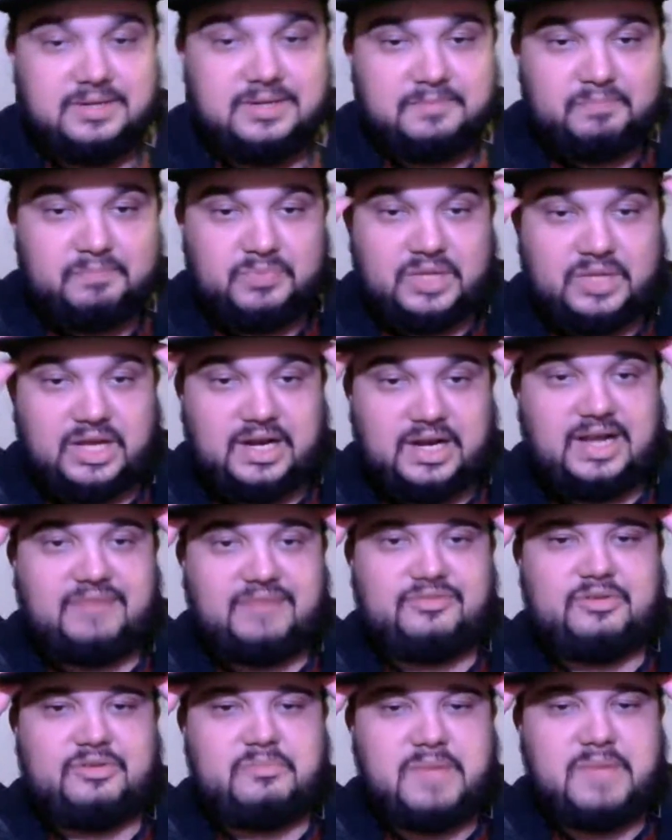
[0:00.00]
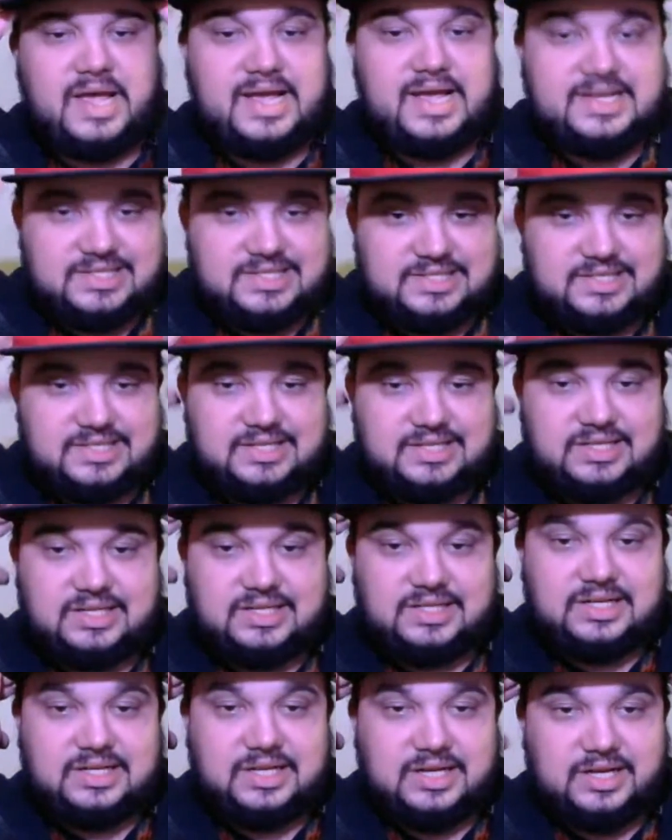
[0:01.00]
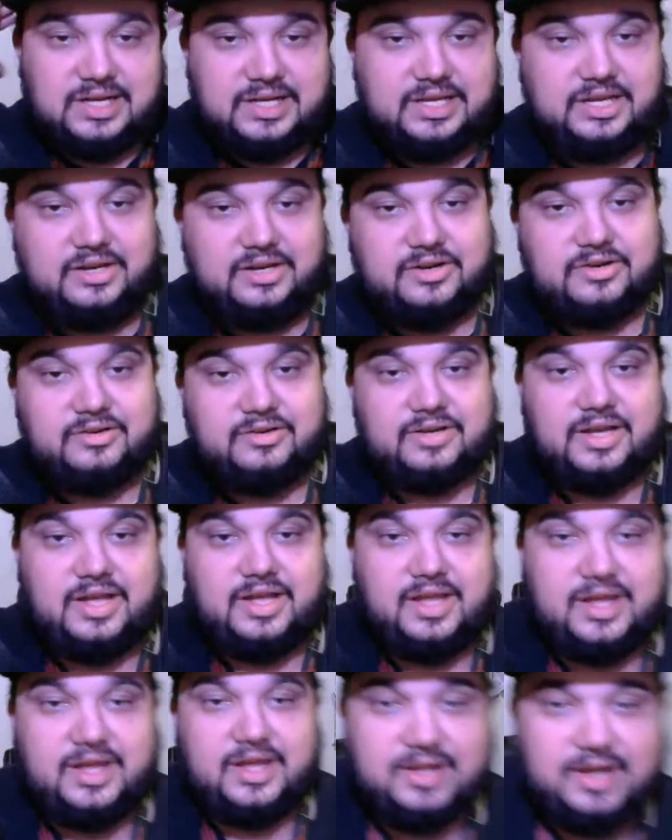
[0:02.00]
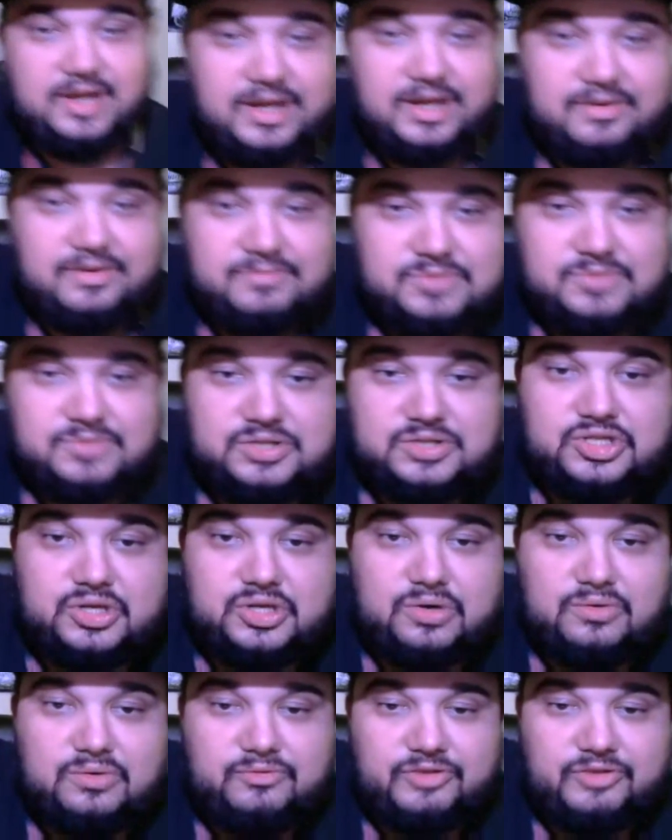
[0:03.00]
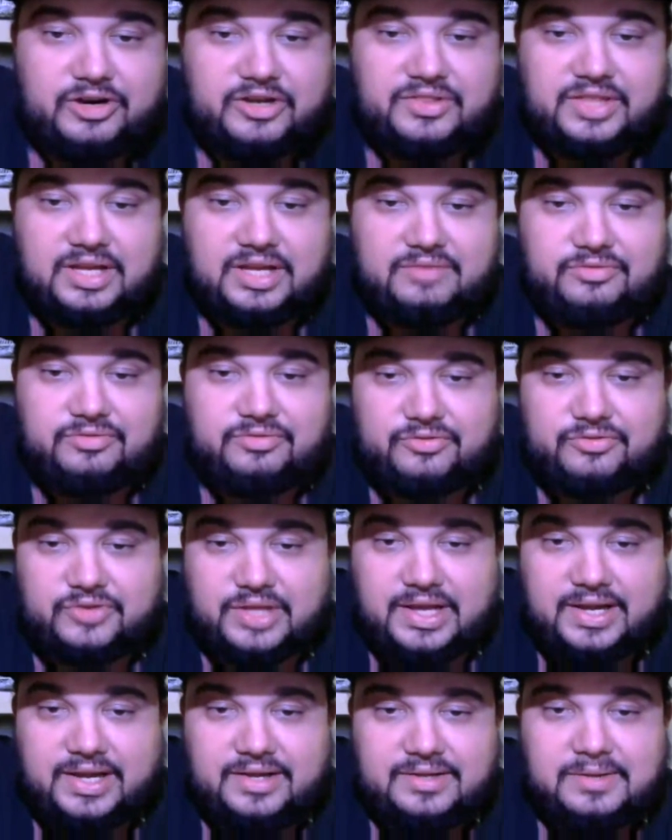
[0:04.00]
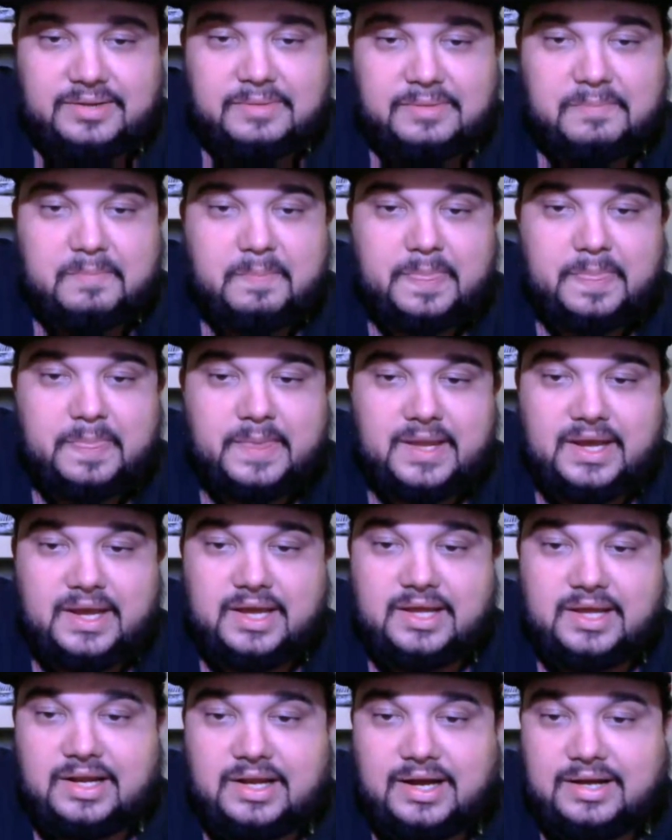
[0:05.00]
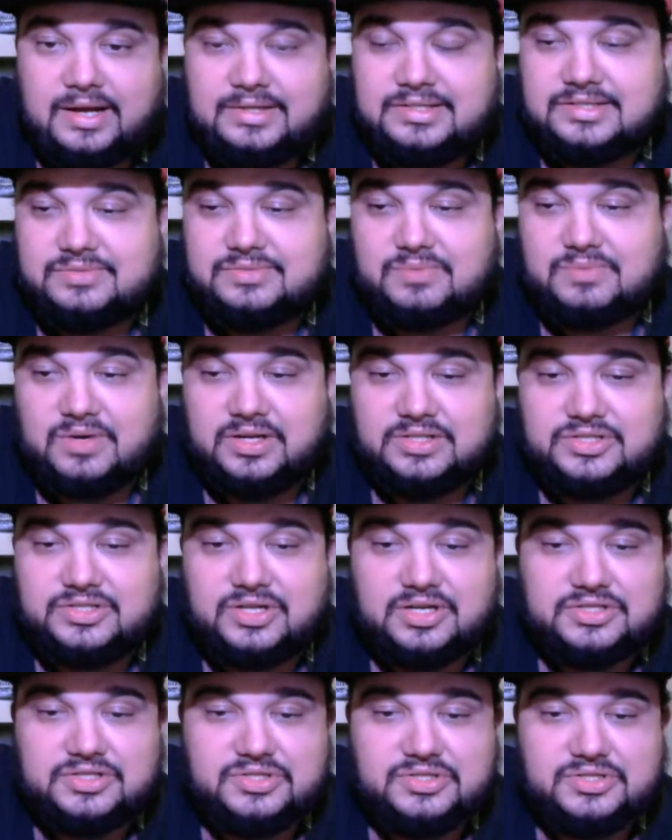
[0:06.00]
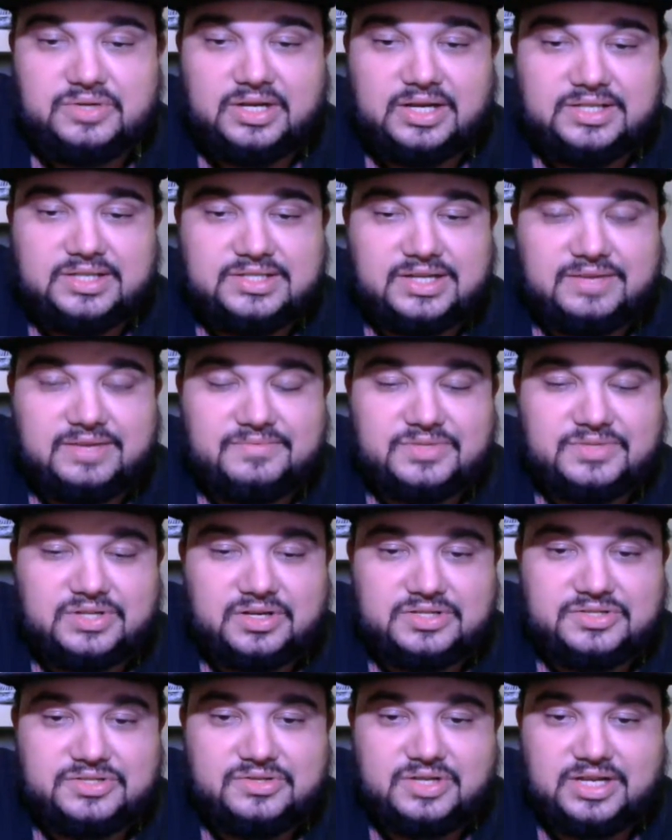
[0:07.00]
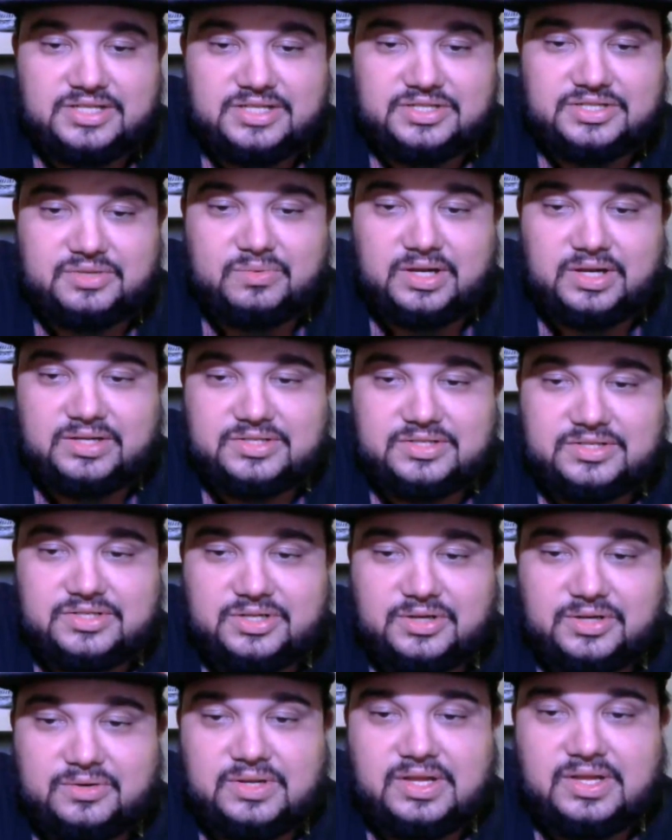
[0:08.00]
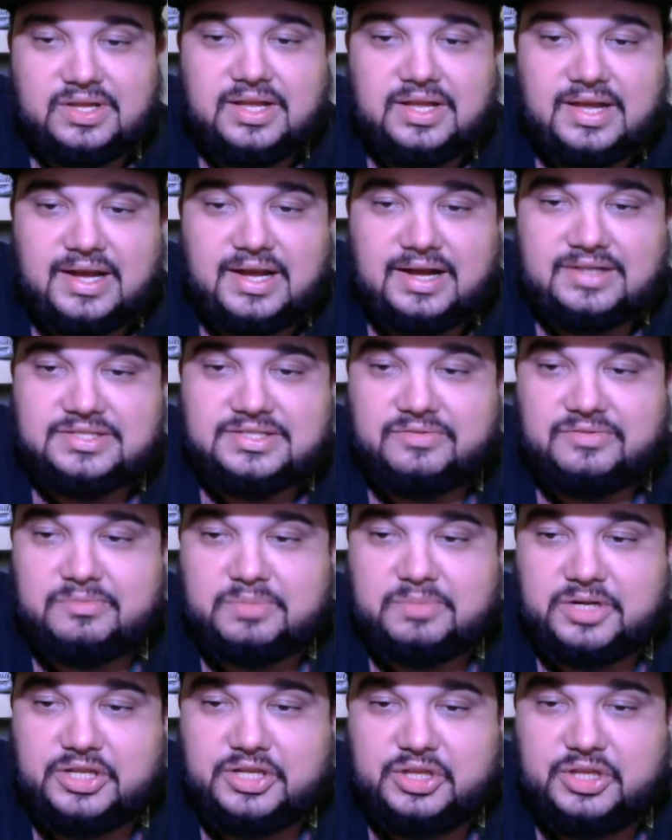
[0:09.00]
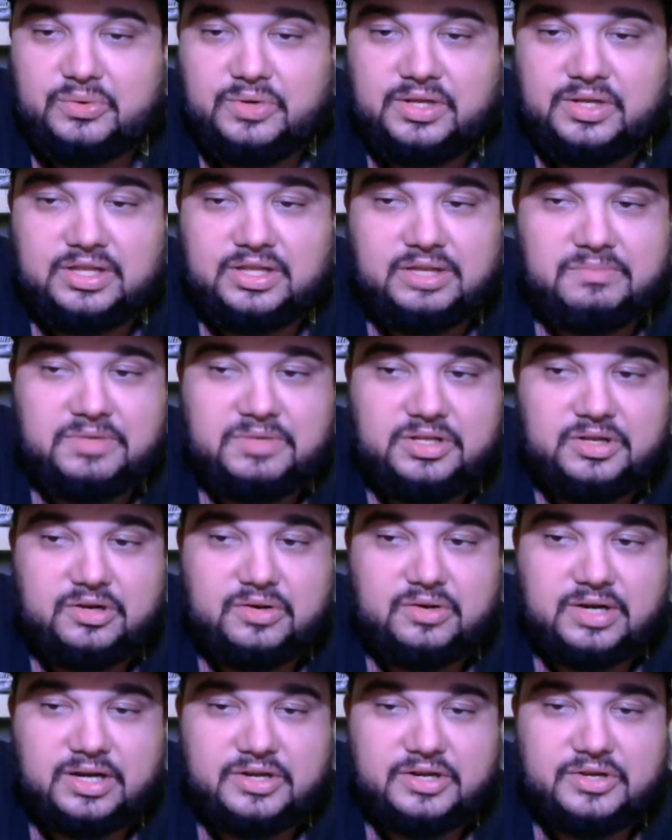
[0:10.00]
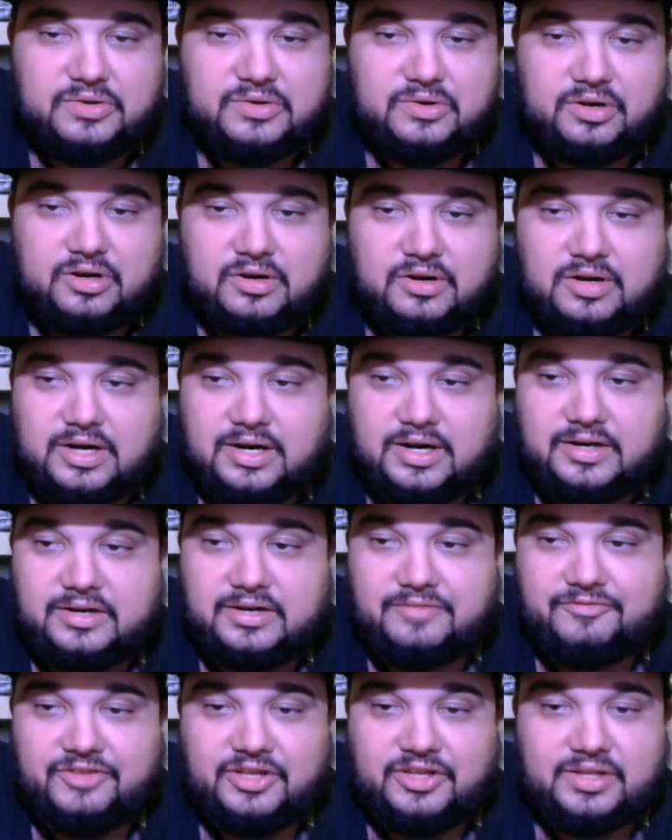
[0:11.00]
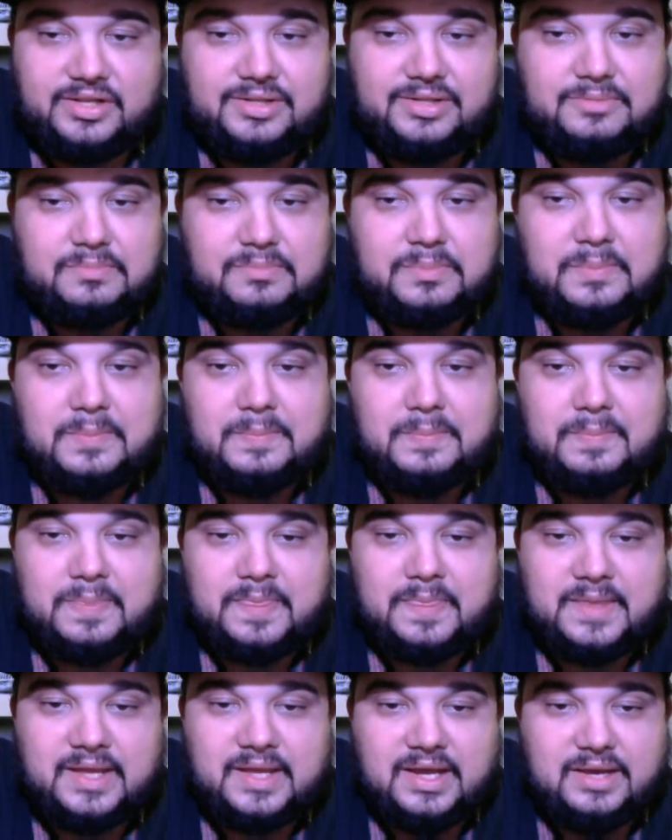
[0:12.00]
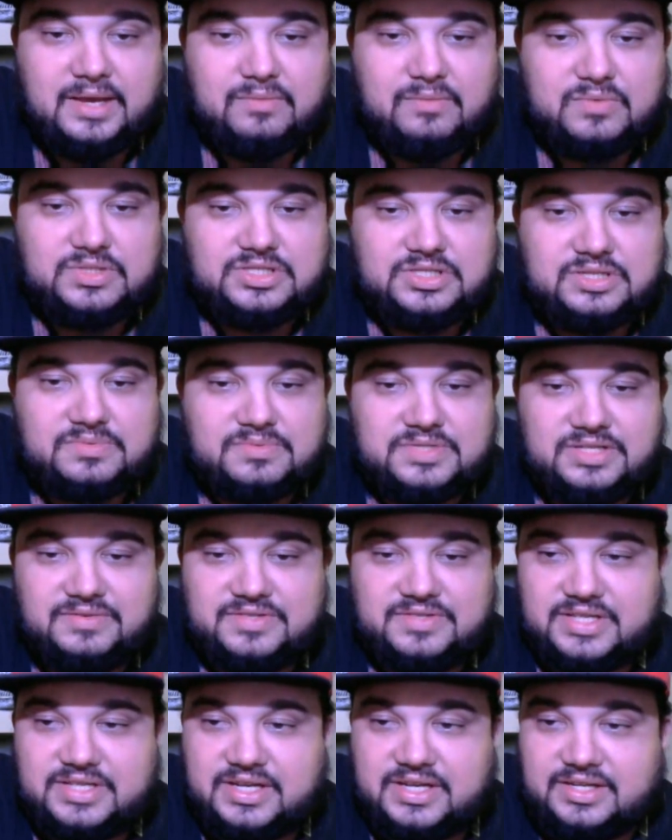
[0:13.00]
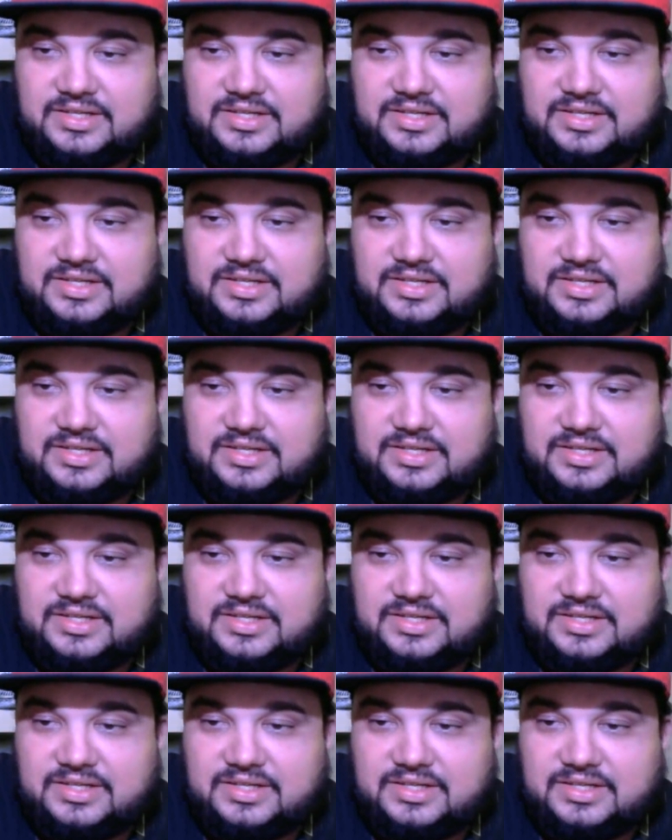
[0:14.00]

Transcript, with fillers: that I have amassed uh, here. And I am so very thankful for that. And I just want to talk to you guys. I haven't talked to you guys in a while. So, how's everybody doing? Let me know how, you, how you're feeling. And what's up, CV Tech?